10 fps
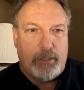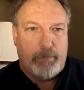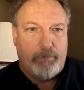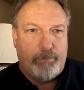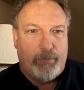
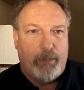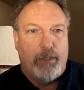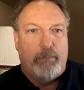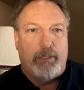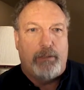them.
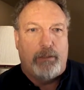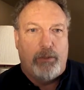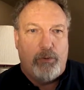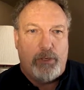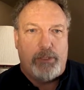But the
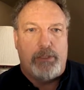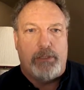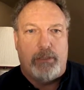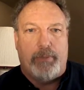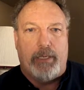Lord
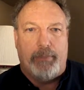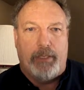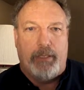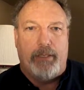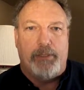stood by
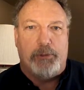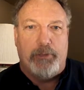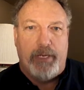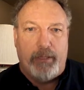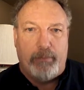me and
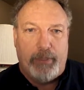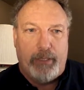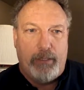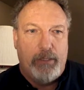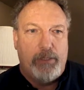strengthened
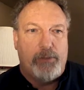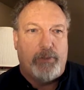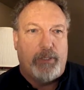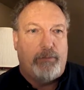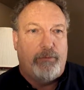me, so
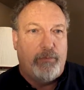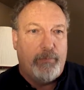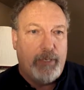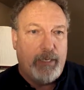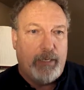that through
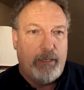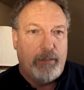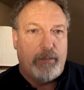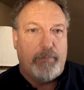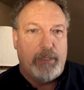me
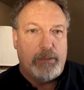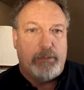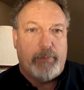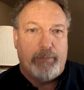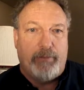the
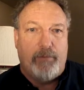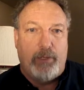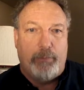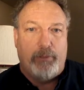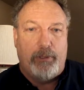message might be
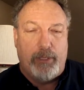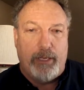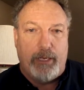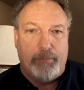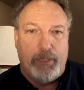fully
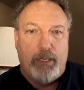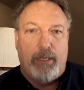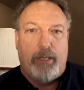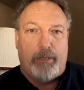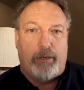proclaimed,
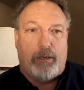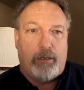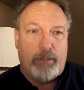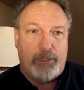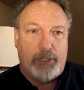and
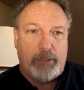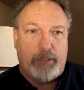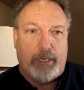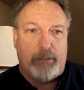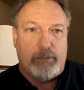all the
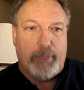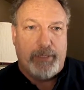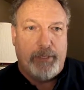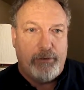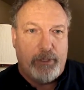Gentiles
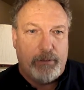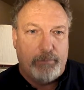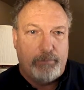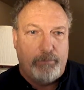might hear it.